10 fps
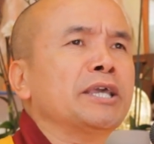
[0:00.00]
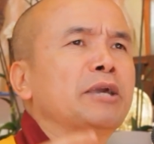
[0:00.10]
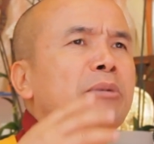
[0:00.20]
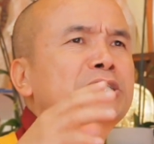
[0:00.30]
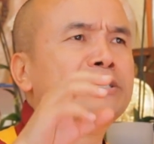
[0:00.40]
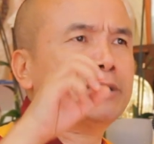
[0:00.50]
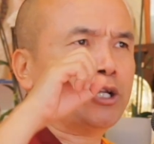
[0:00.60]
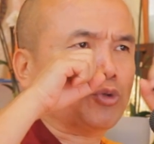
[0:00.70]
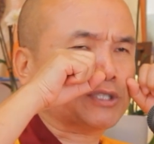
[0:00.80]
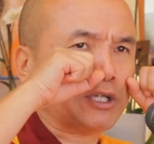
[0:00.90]
imagine
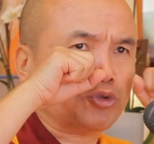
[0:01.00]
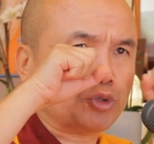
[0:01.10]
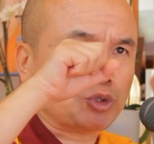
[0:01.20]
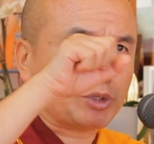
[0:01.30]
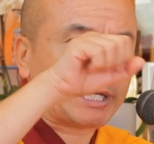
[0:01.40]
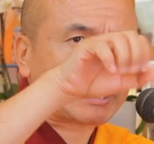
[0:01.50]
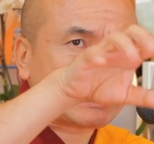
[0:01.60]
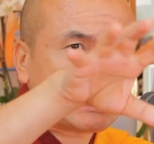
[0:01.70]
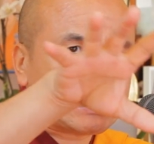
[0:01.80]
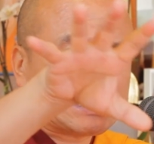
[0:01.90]
that you send you the
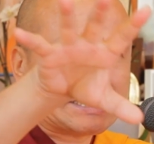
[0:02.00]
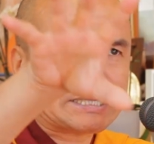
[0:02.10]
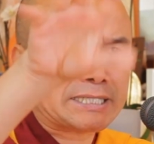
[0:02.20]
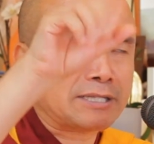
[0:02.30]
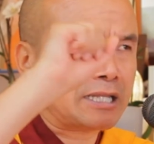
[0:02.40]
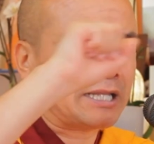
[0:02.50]
nectars and the